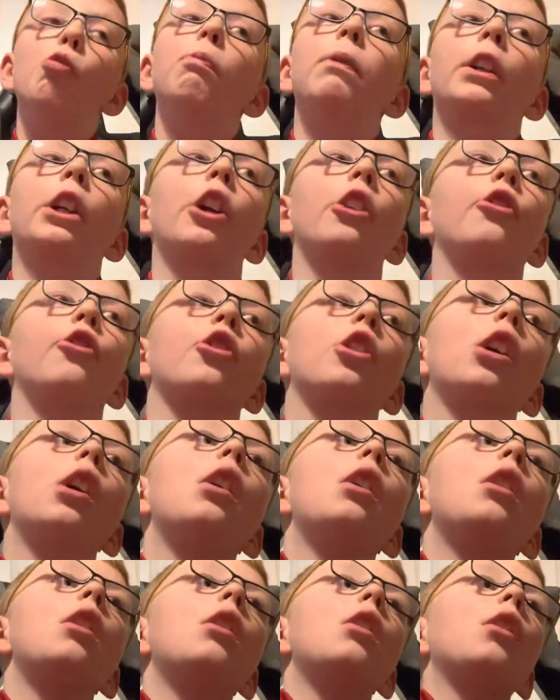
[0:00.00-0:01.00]
Because
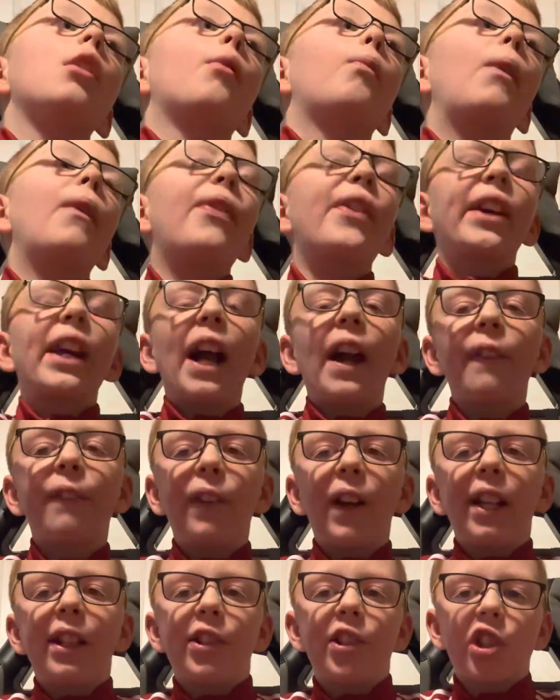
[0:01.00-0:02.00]
one thing I
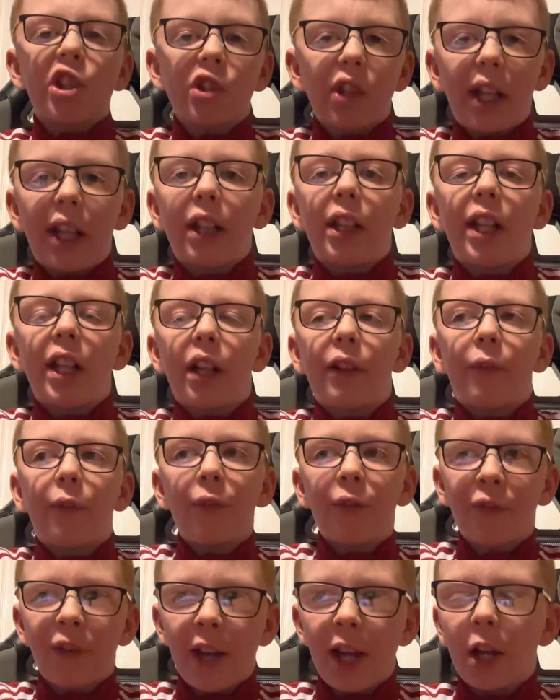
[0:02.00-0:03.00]
find slightly
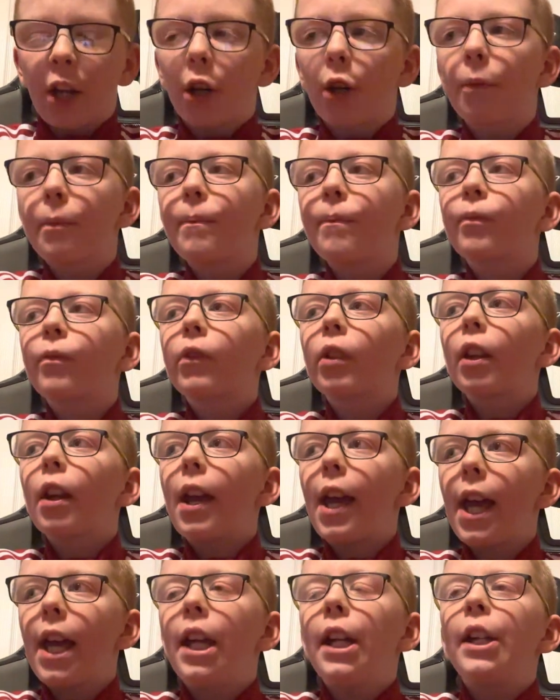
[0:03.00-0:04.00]
unfair
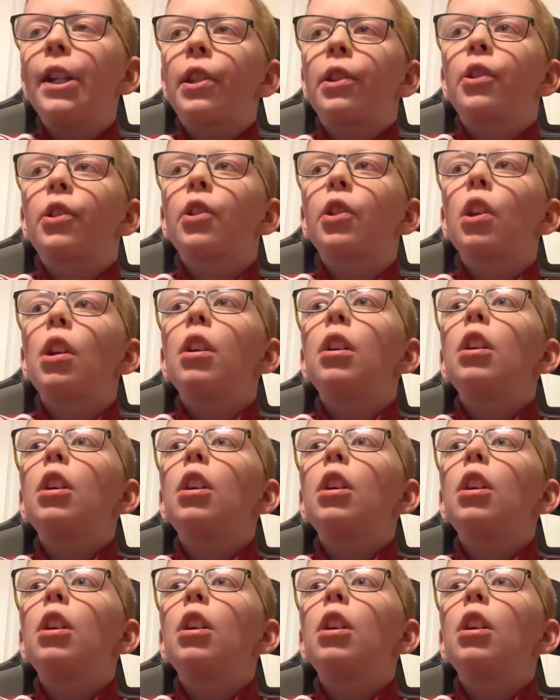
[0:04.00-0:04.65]
is